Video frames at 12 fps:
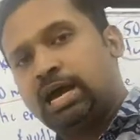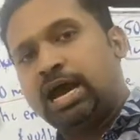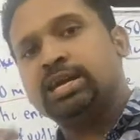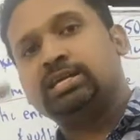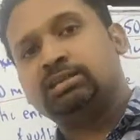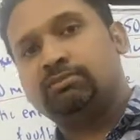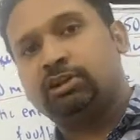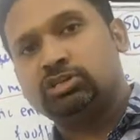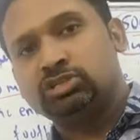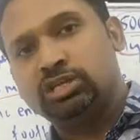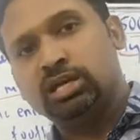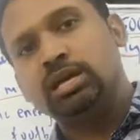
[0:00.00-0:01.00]
Higher the
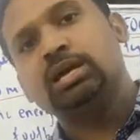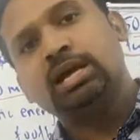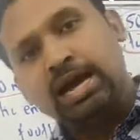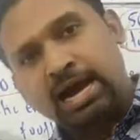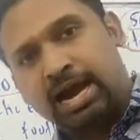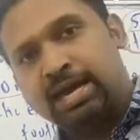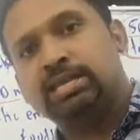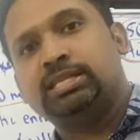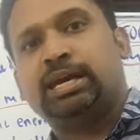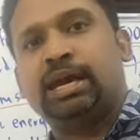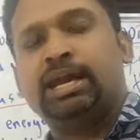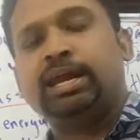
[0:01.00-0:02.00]
velocity, higher
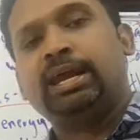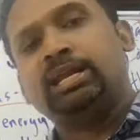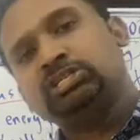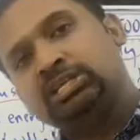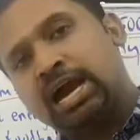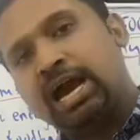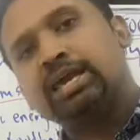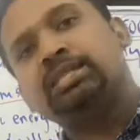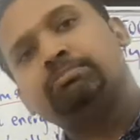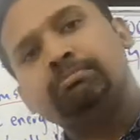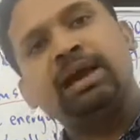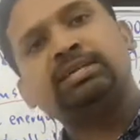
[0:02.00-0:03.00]
the kinetic energy. Higher
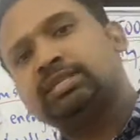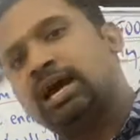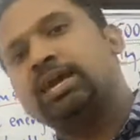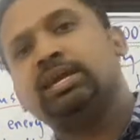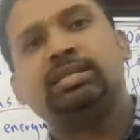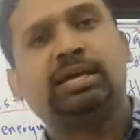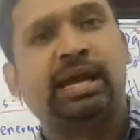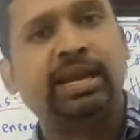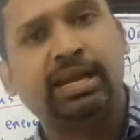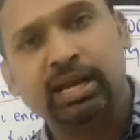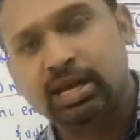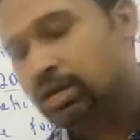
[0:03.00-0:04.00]
the mass, higher the
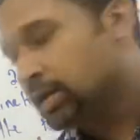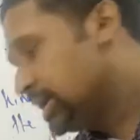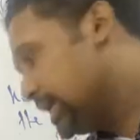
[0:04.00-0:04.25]
kinetic